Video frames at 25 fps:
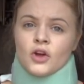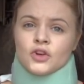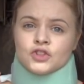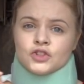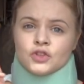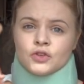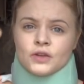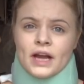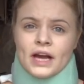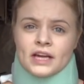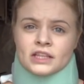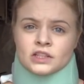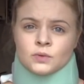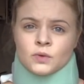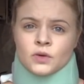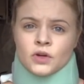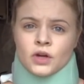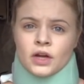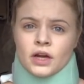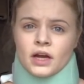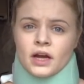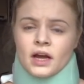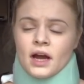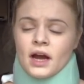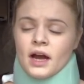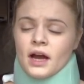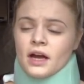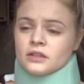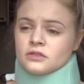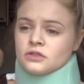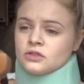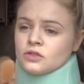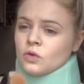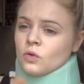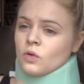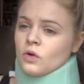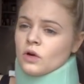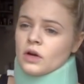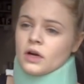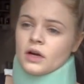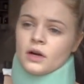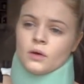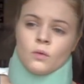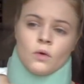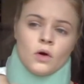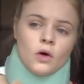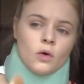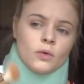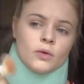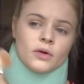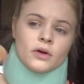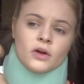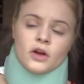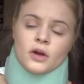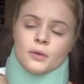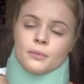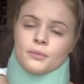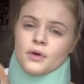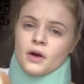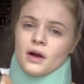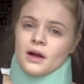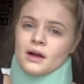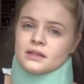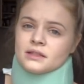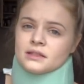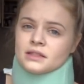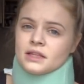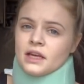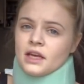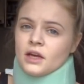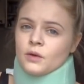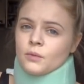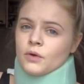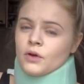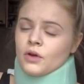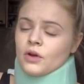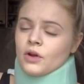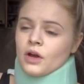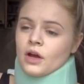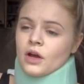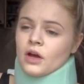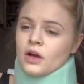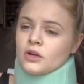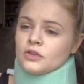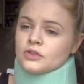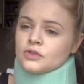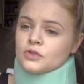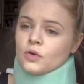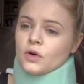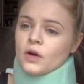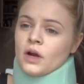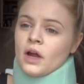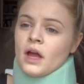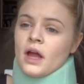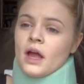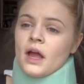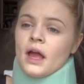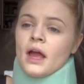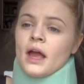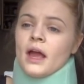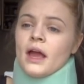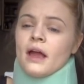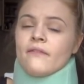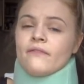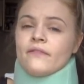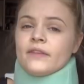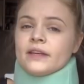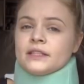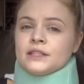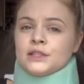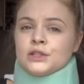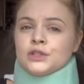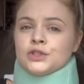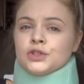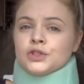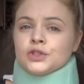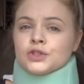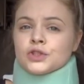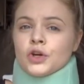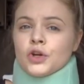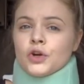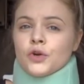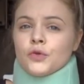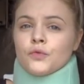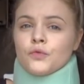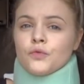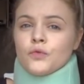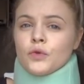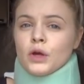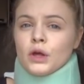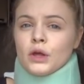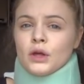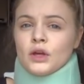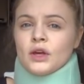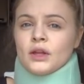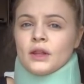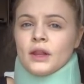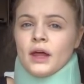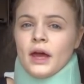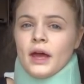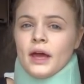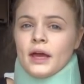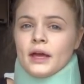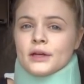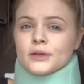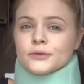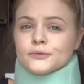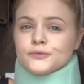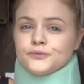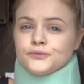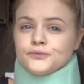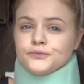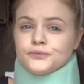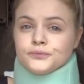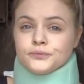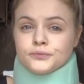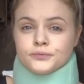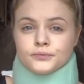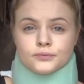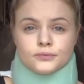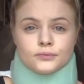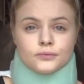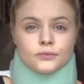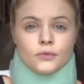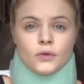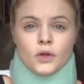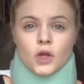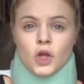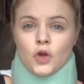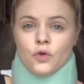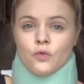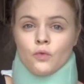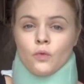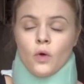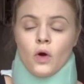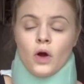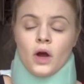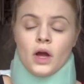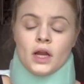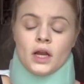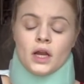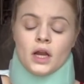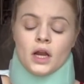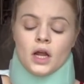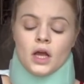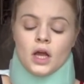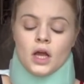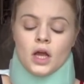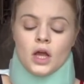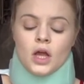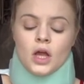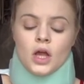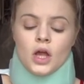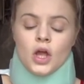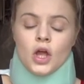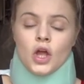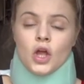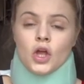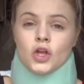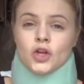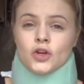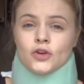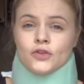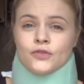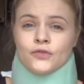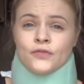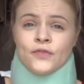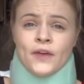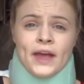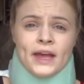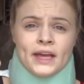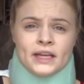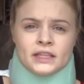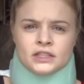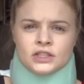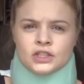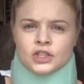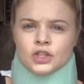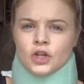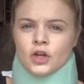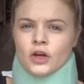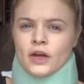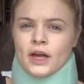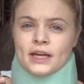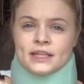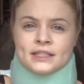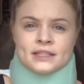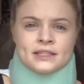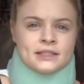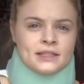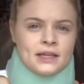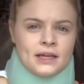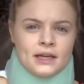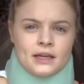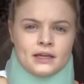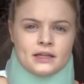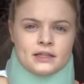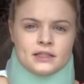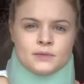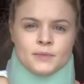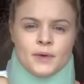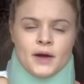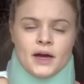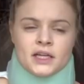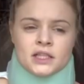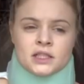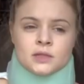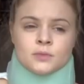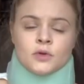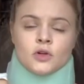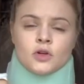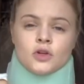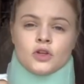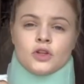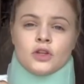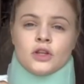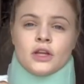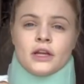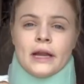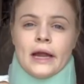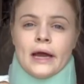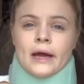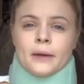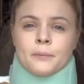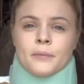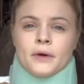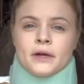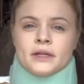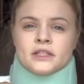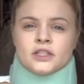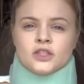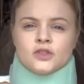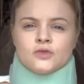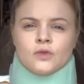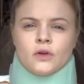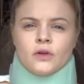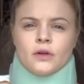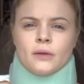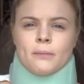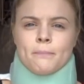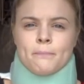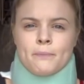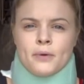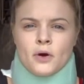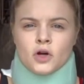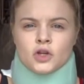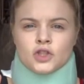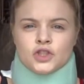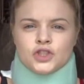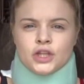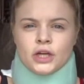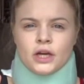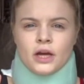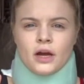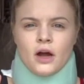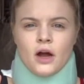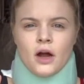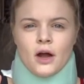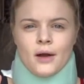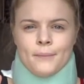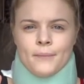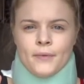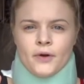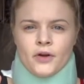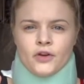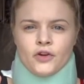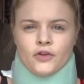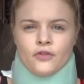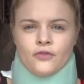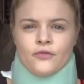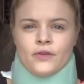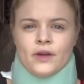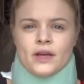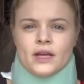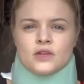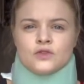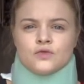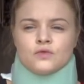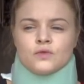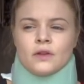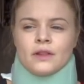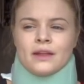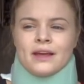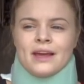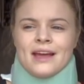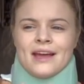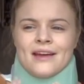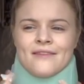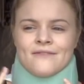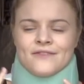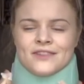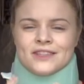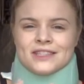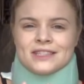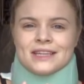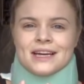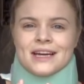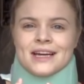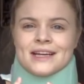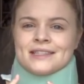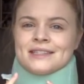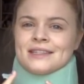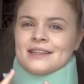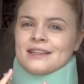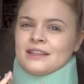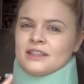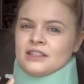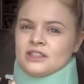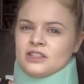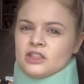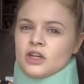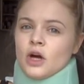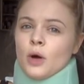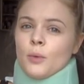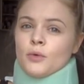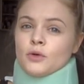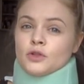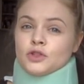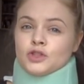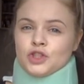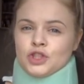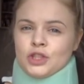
So next we're gonna contour. Well, we're gonna bronze and we're gonna contour. And this is just gonna really like, you want your face to look as skinny as possible. The neck brace is really pushing up on your face, really emphasizing the double